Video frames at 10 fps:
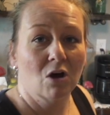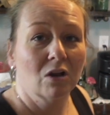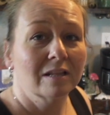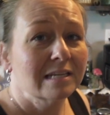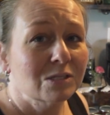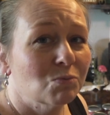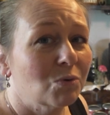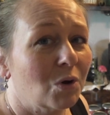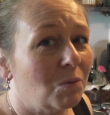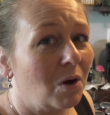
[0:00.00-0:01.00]
all of these will
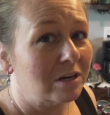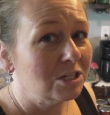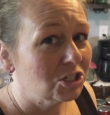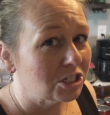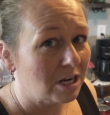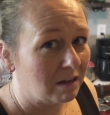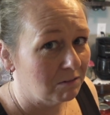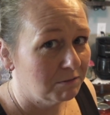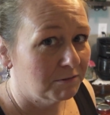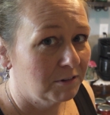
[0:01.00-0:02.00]
go on a
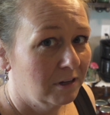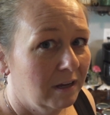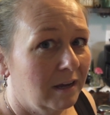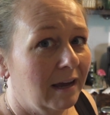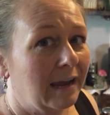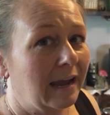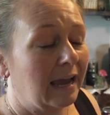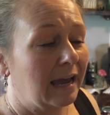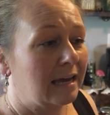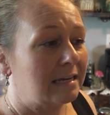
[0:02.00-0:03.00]
shelf,
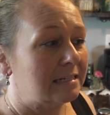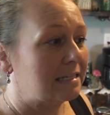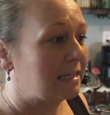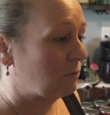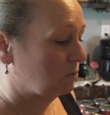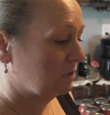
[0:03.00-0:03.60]
and they will